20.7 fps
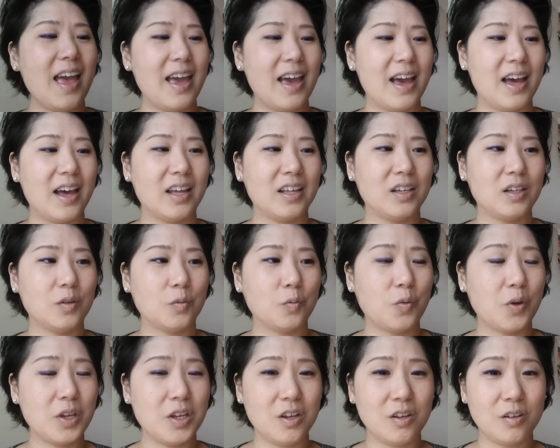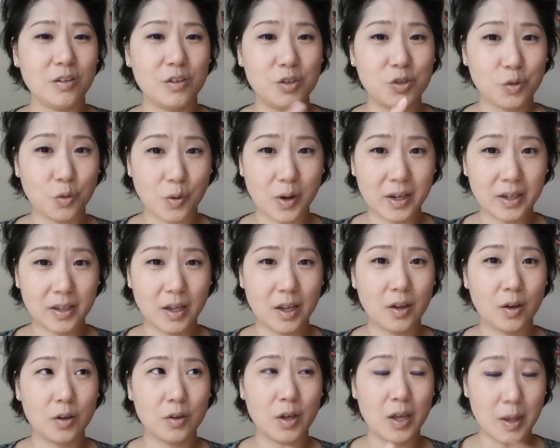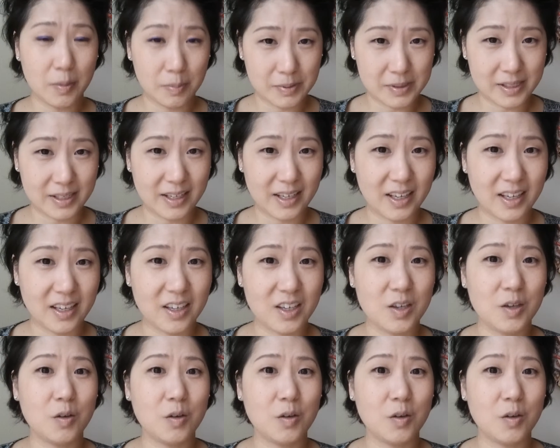And when you join Ipsy,